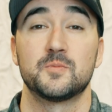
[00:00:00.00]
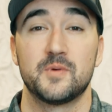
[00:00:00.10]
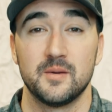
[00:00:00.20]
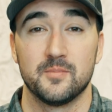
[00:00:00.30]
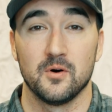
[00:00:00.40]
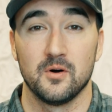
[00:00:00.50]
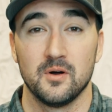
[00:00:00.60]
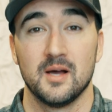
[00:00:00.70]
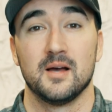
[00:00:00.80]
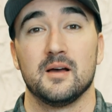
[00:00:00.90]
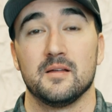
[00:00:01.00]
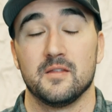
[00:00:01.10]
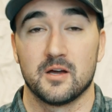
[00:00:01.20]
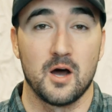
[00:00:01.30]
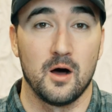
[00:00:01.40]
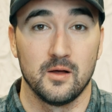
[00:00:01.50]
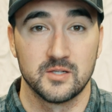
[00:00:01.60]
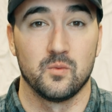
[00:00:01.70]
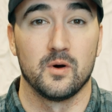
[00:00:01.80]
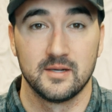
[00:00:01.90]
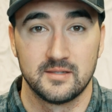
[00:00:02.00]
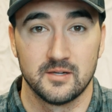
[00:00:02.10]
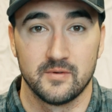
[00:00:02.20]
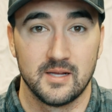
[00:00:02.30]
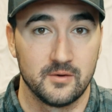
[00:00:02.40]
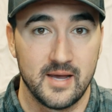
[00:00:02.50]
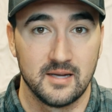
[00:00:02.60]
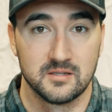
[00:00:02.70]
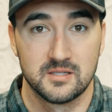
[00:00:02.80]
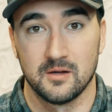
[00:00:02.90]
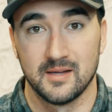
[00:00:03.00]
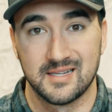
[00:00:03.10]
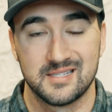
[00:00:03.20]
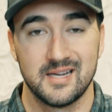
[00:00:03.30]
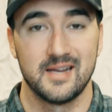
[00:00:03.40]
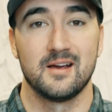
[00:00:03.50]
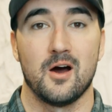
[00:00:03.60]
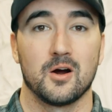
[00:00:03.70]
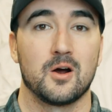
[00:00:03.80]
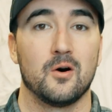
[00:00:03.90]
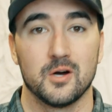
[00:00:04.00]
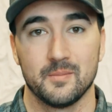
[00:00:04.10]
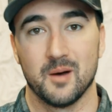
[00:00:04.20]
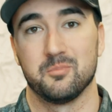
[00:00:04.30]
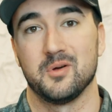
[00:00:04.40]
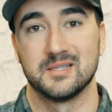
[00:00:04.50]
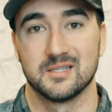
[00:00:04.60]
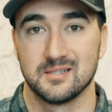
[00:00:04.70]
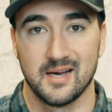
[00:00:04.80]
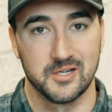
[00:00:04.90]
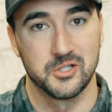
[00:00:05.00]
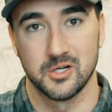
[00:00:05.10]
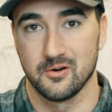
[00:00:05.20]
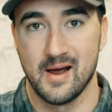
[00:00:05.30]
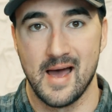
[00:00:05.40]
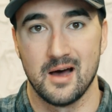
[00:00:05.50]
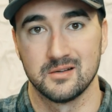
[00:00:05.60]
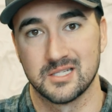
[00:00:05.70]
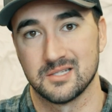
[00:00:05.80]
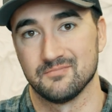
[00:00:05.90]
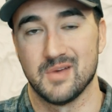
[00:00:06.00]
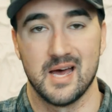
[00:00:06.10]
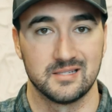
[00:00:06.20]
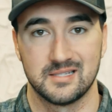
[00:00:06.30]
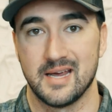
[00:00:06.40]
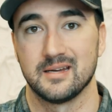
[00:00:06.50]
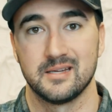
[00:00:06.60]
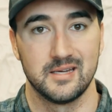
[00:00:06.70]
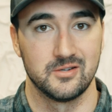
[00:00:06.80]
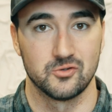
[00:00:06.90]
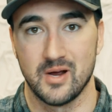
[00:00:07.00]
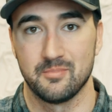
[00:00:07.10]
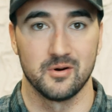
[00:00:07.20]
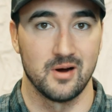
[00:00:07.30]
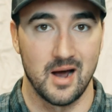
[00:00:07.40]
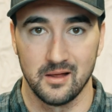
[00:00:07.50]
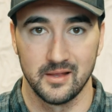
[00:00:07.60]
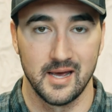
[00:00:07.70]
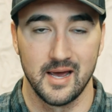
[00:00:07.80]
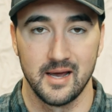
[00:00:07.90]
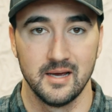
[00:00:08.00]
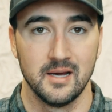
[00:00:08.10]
people that call us wanting to relocate to Salt Lake City are calling about places like Sugar House, Sandy, Draper, Holiday,